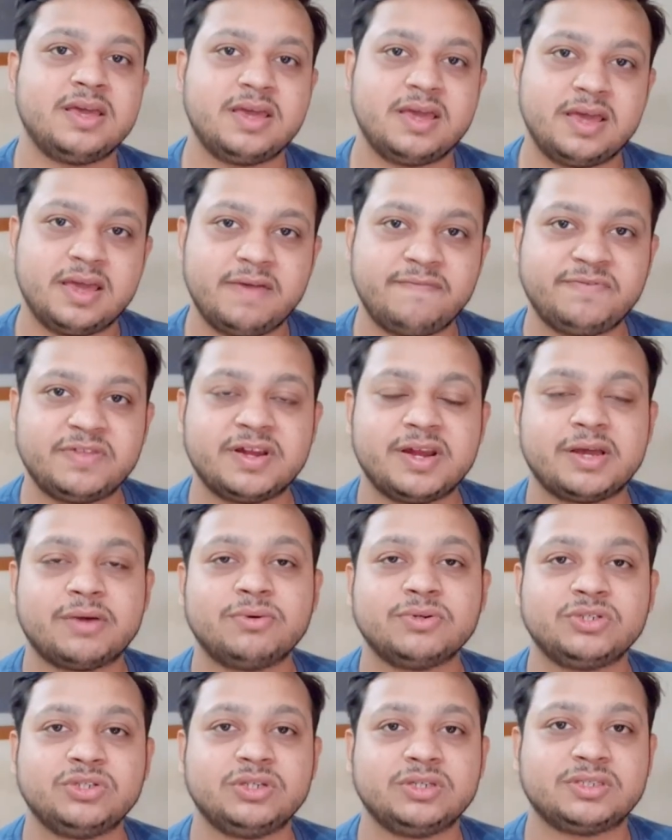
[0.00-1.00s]
if the
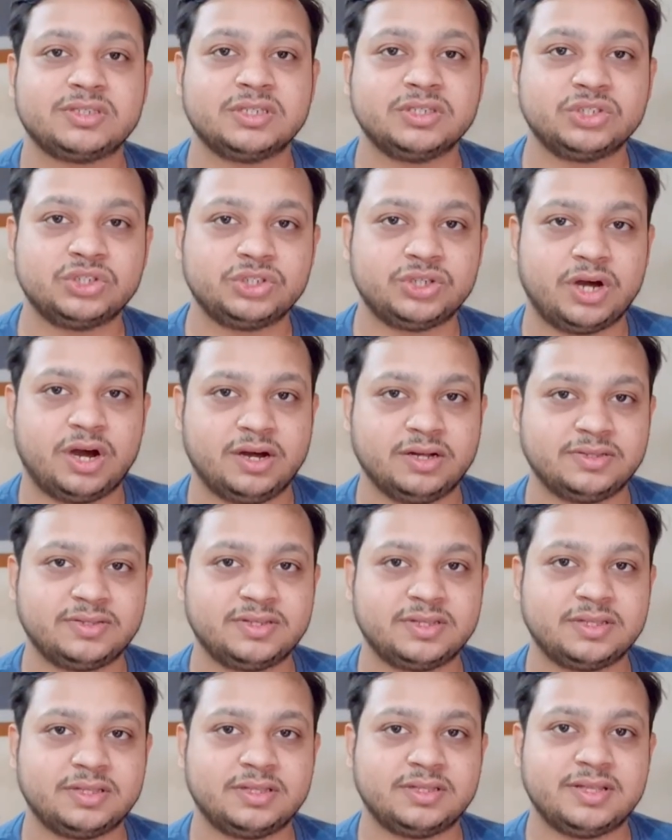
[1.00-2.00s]
negotiation
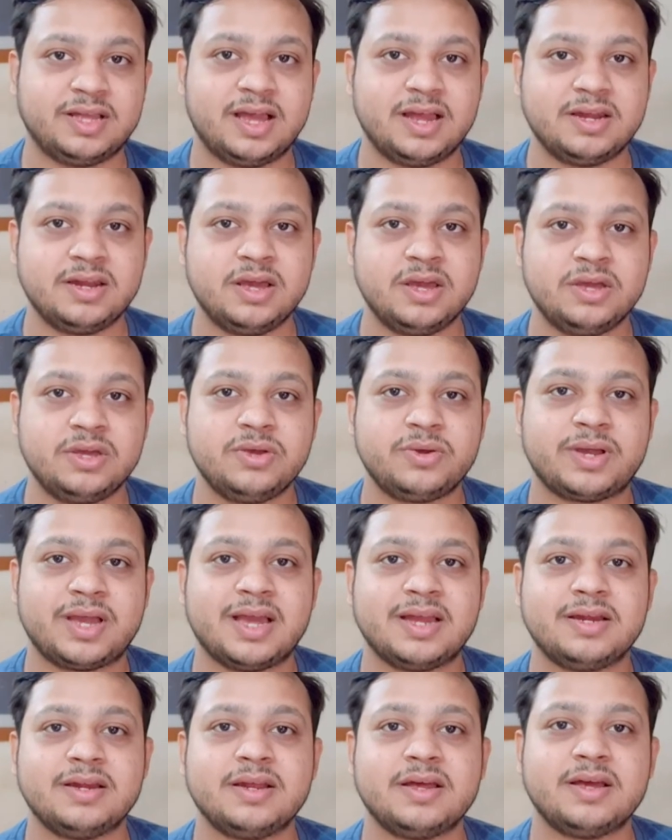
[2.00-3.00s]
starts, then it
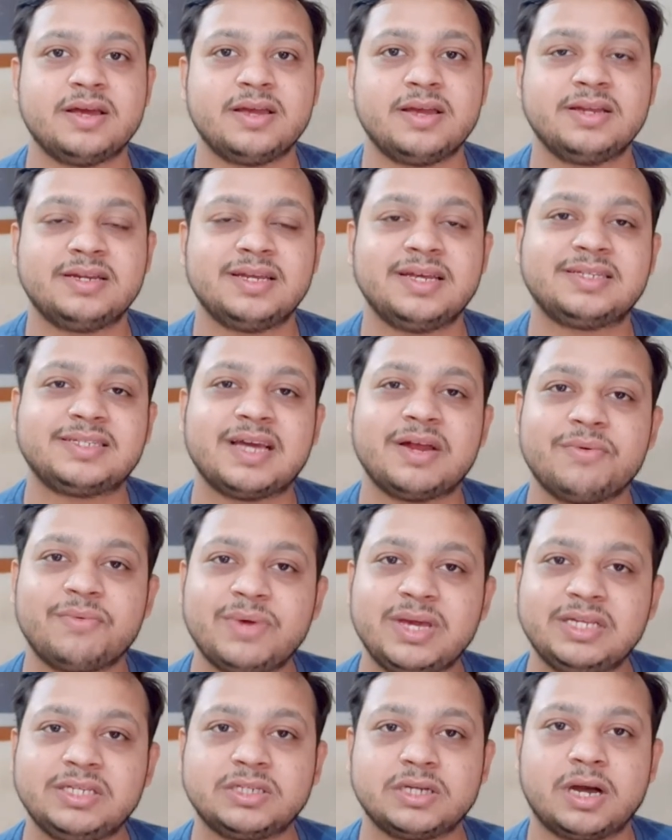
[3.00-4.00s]
can
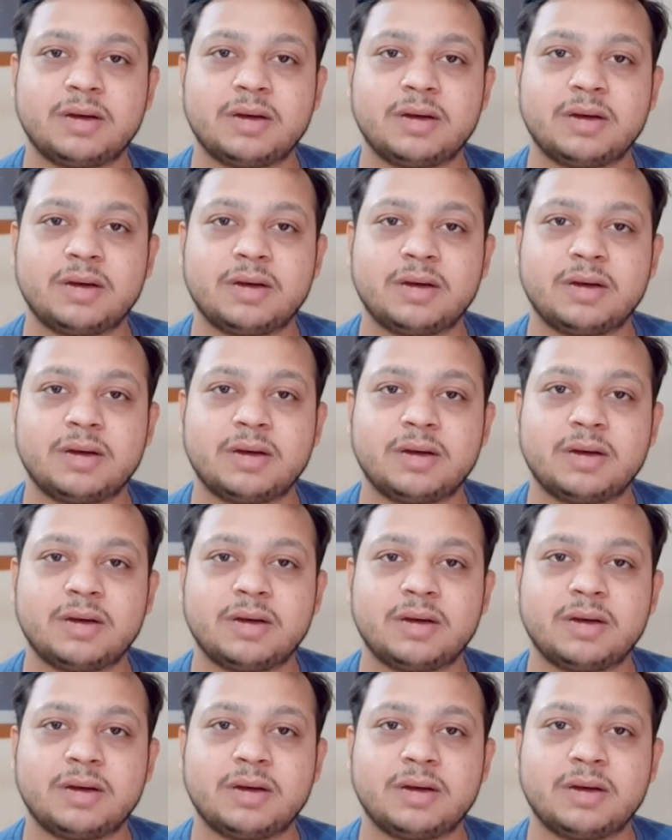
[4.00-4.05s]
reach